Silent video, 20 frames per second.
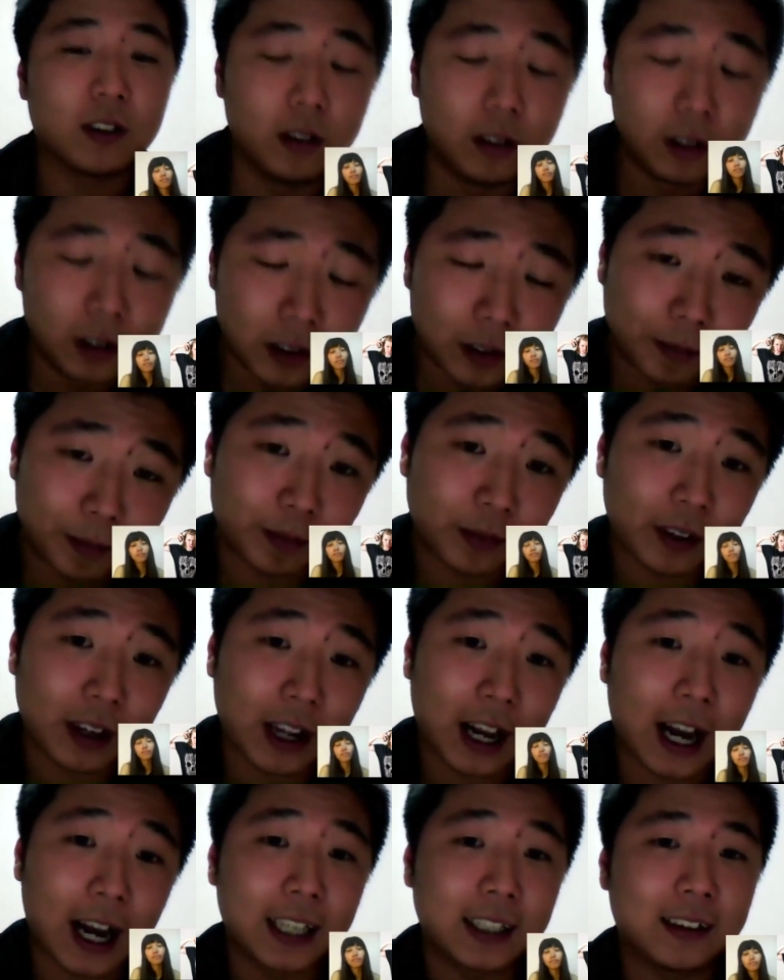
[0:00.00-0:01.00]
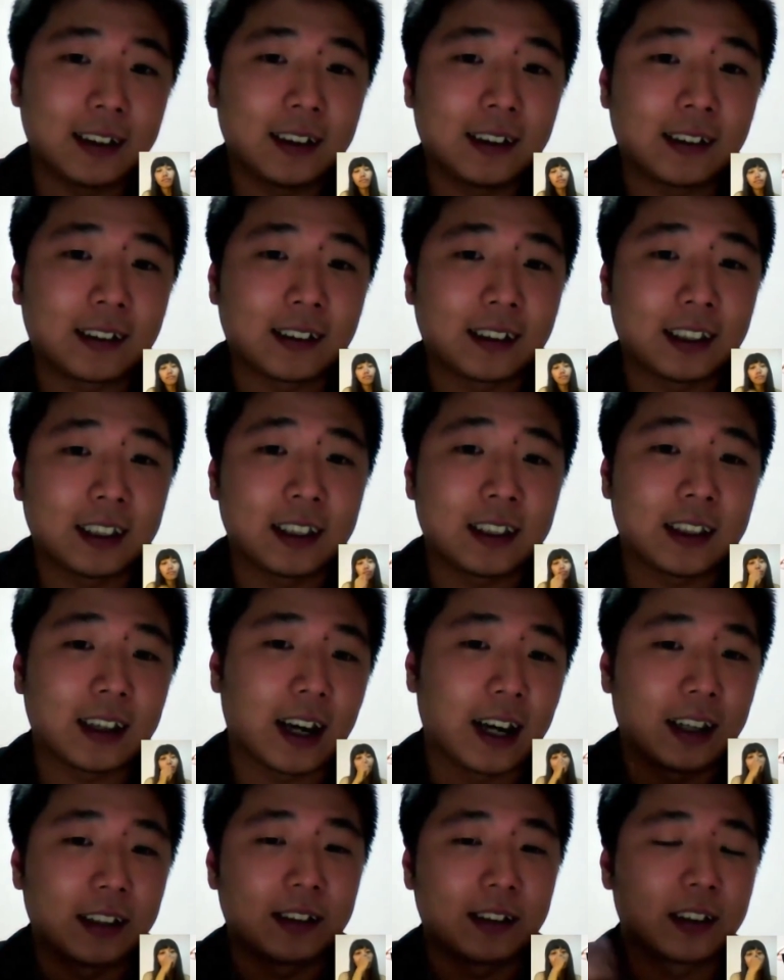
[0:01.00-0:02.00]
IDC,
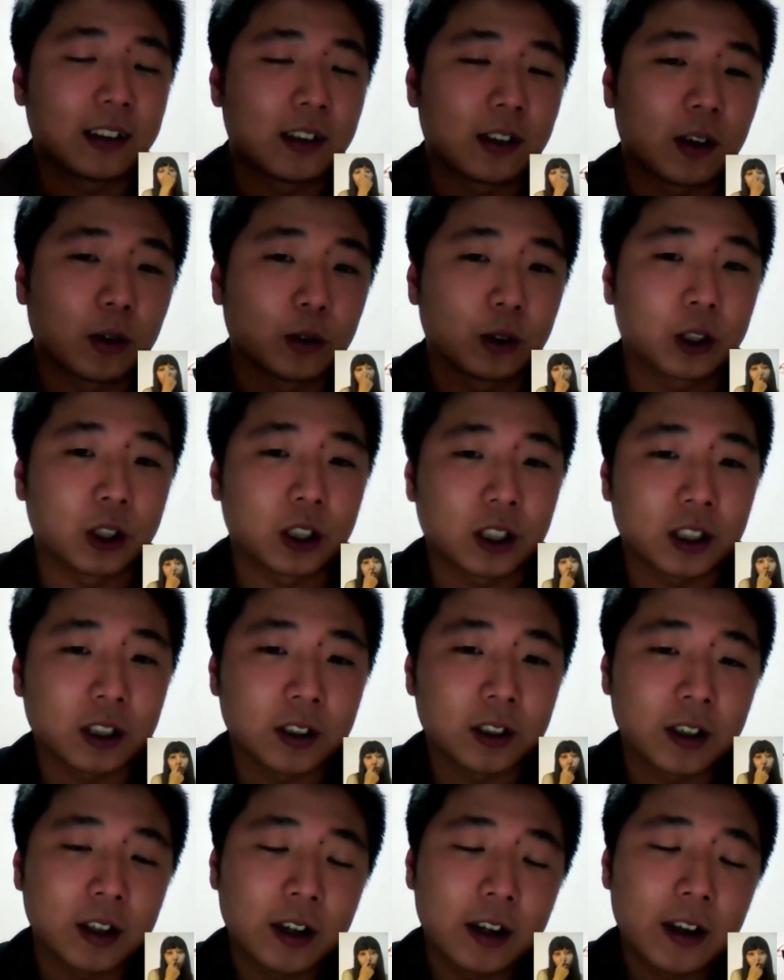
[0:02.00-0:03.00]
IDC Culture,